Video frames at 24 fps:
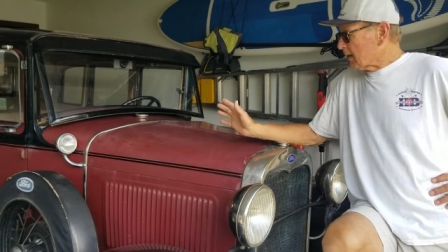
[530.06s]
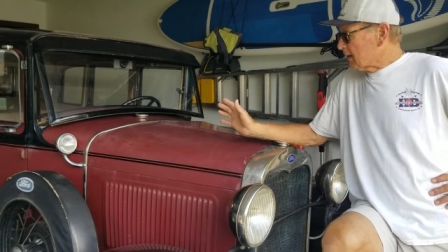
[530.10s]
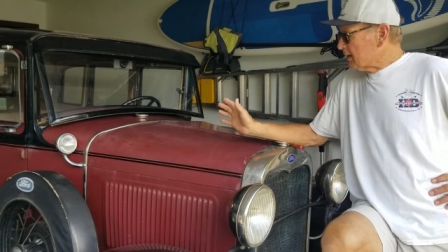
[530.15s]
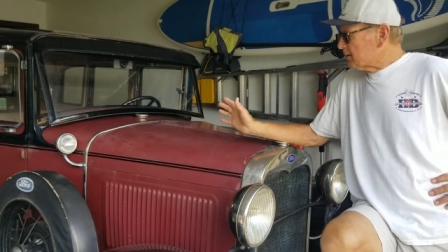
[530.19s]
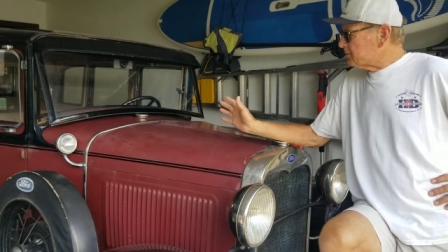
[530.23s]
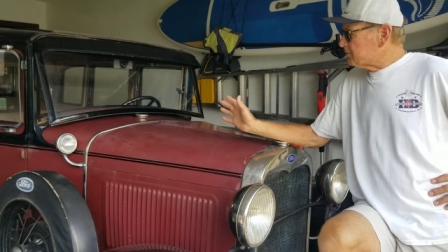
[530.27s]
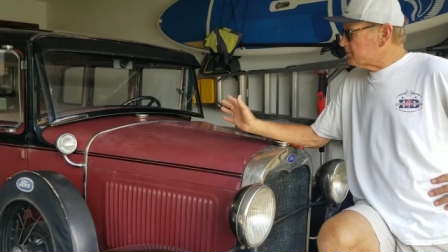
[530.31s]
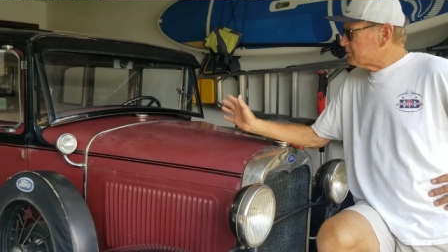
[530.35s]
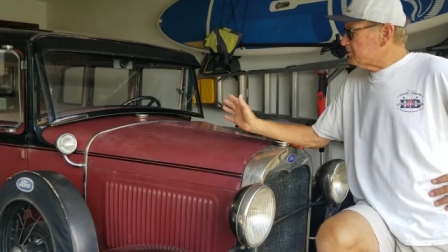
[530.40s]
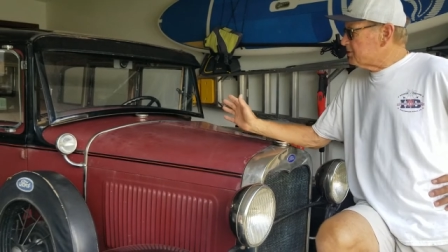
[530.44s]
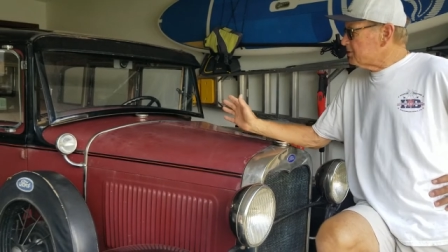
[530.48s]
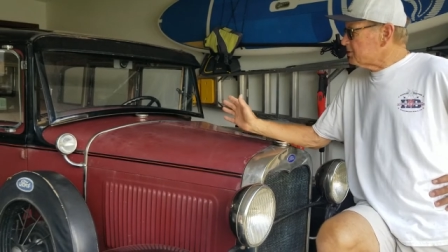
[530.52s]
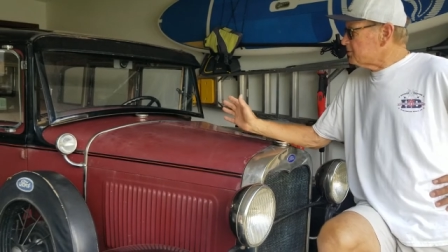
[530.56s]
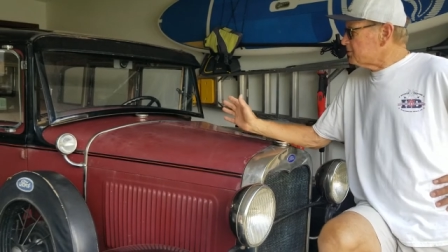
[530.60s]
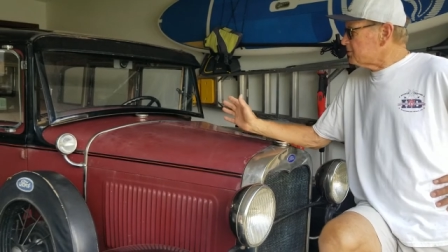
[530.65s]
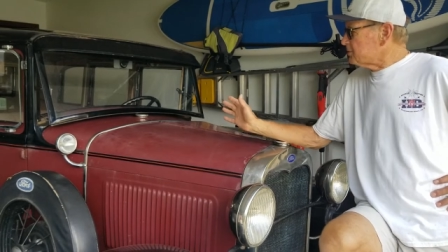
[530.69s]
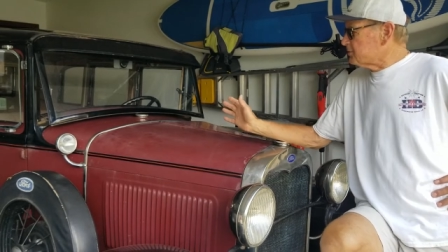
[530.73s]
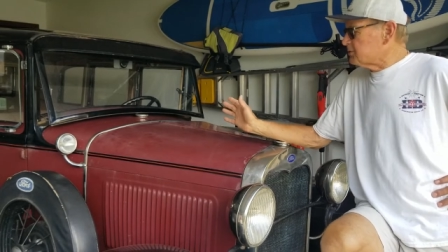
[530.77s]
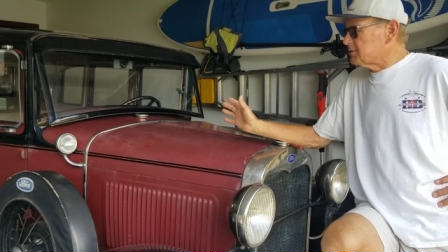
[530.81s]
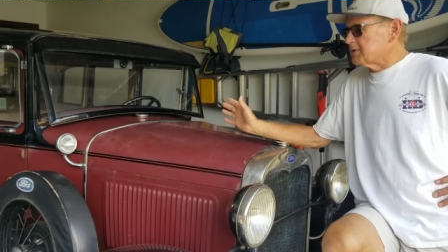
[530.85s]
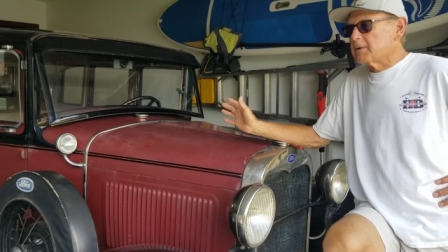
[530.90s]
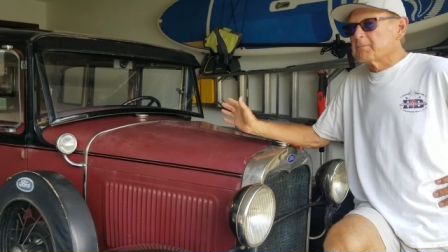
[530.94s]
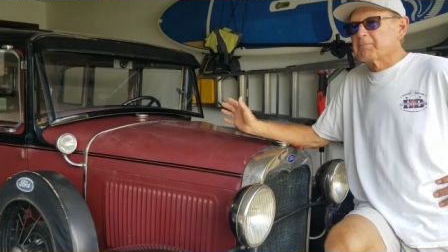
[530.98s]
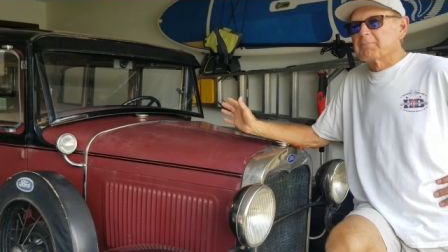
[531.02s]
it's
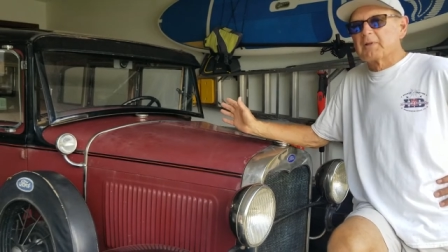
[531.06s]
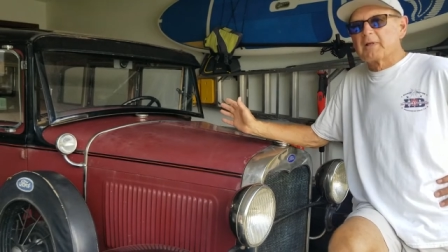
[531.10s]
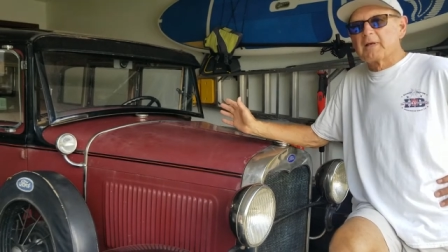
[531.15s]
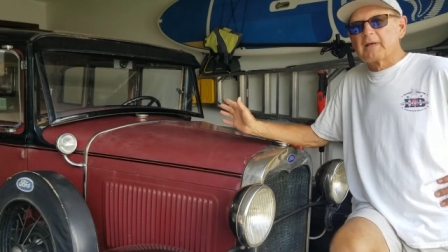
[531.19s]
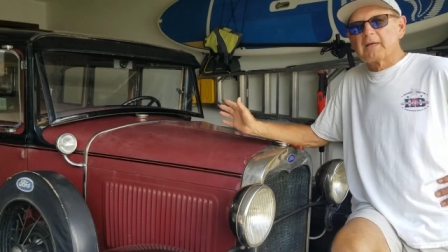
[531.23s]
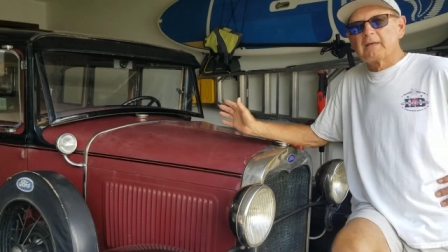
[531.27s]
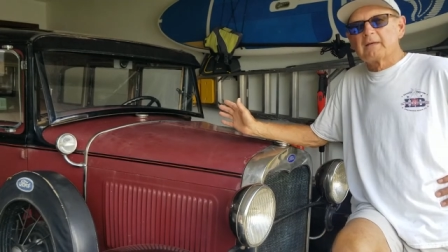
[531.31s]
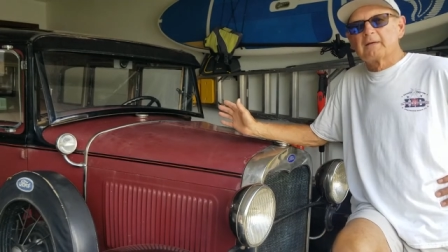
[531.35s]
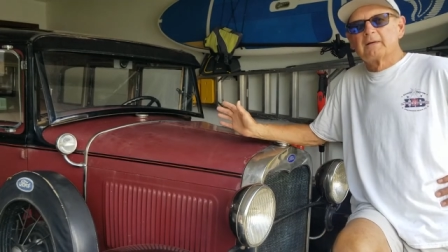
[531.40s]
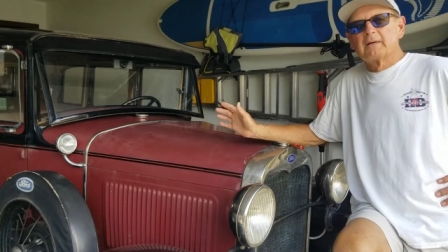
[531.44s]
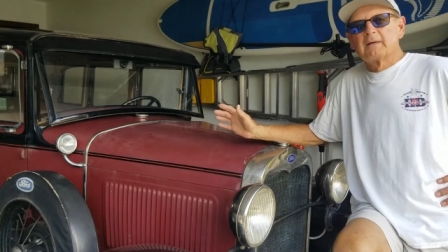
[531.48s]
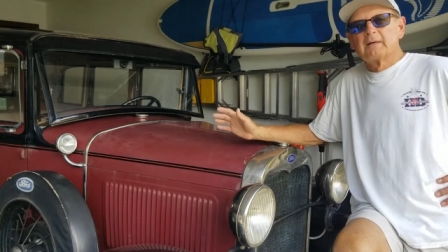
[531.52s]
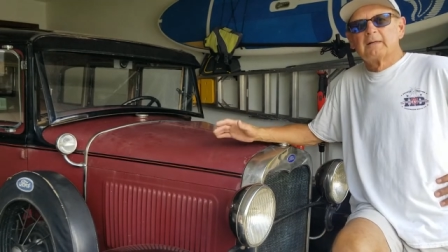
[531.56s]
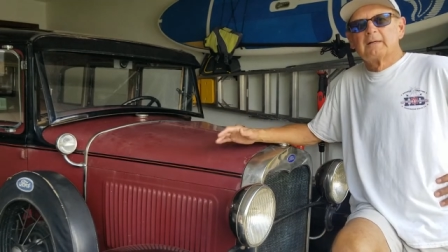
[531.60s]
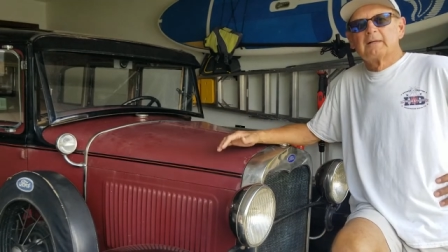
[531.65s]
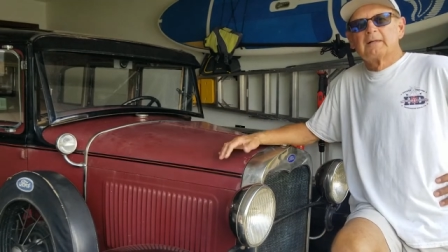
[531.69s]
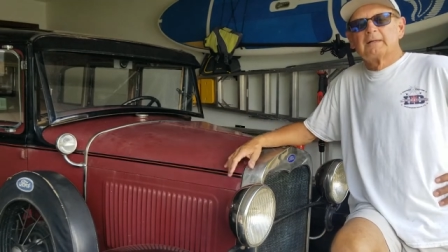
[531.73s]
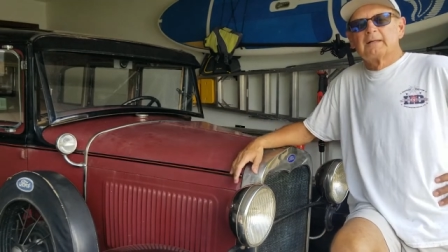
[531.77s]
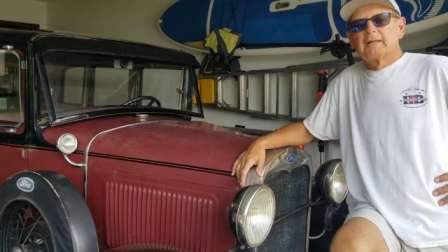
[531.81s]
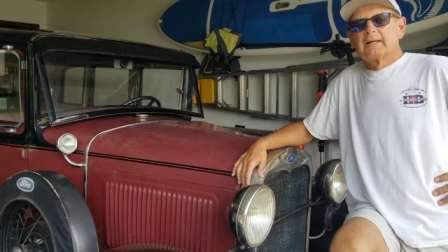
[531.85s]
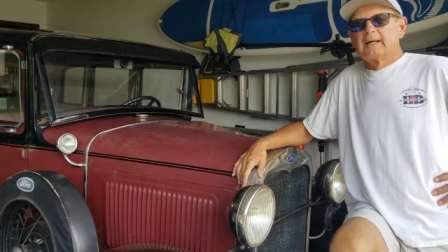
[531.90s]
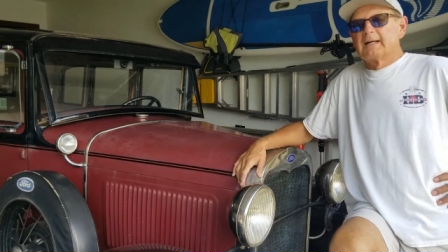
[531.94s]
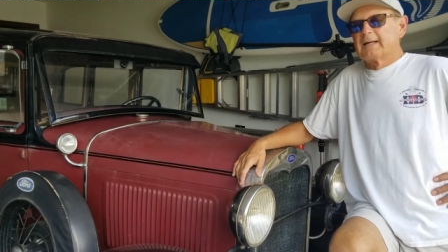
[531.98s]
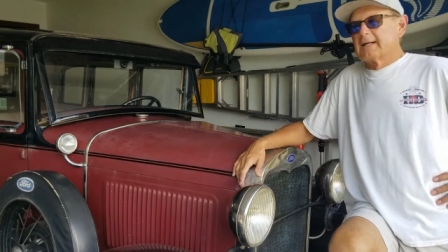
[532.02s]
disassembly.
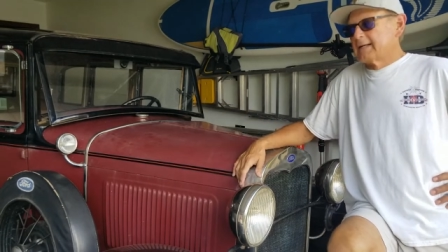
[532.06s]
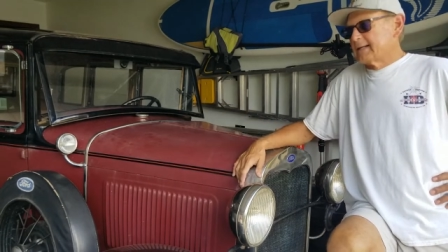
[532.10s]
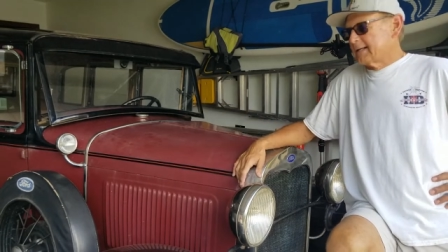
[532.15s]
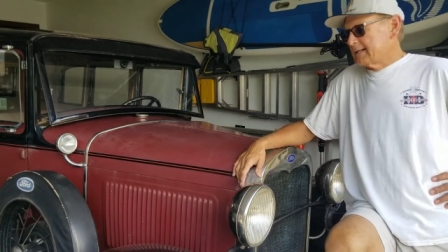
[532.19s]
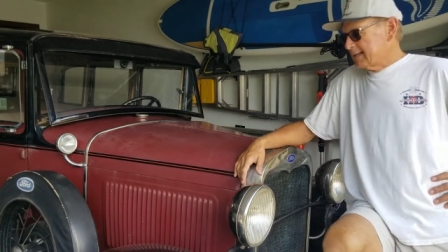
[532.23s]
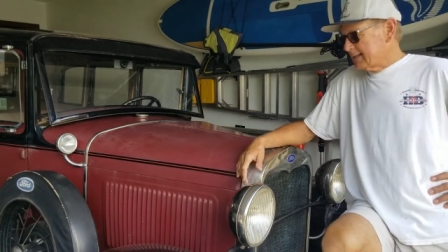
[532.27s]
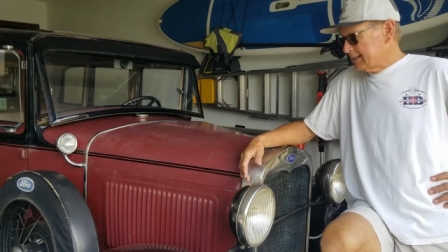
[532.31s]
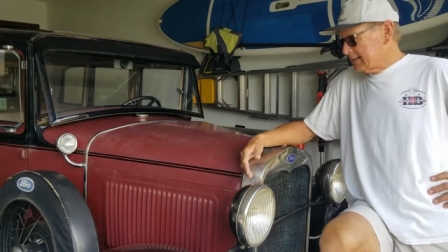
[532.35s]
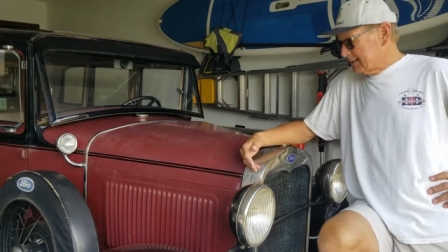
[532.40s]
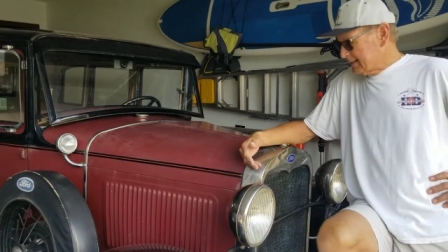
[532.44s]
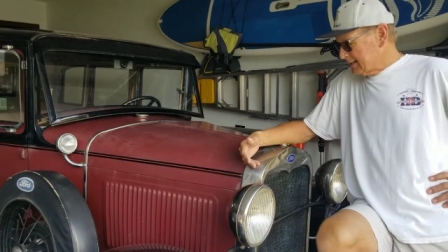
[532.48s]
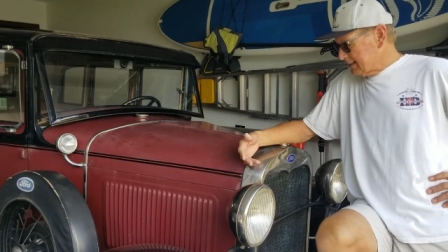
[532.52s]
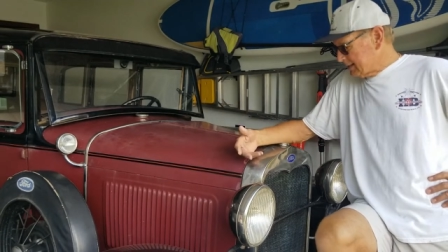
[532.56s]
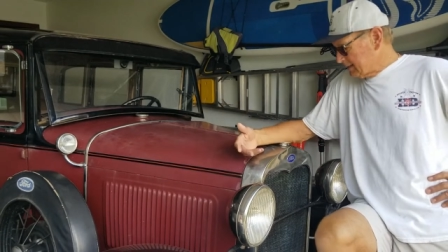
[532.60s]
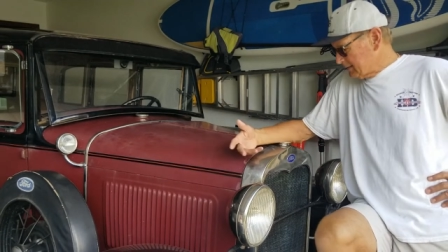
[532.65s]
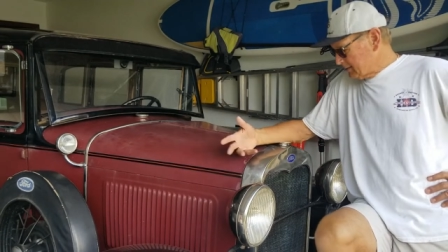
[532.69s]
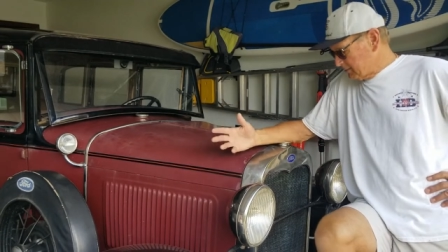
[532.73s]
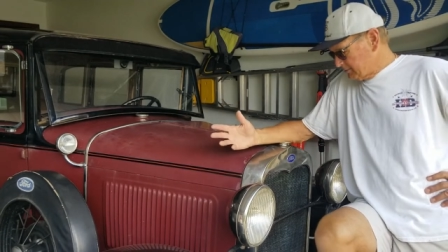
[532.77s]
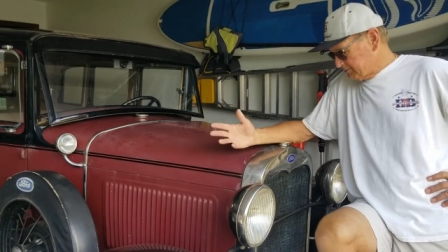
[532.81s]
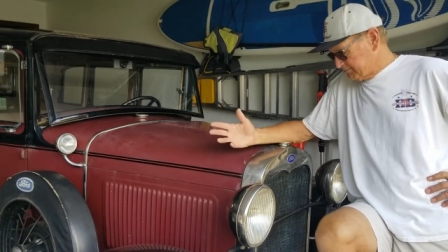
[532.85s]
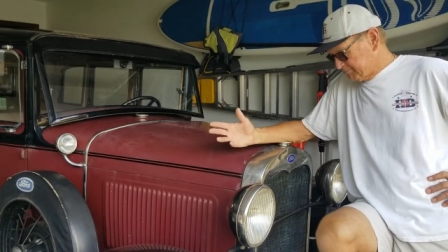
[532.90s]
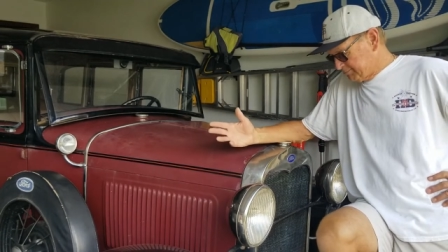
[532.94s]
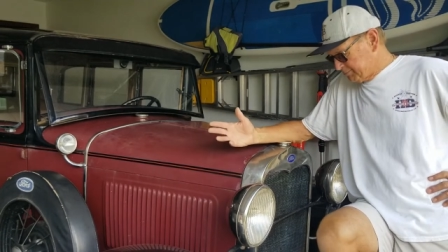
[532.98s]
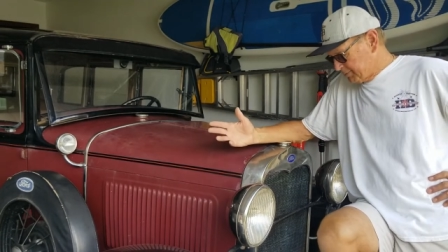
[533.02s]
Uh,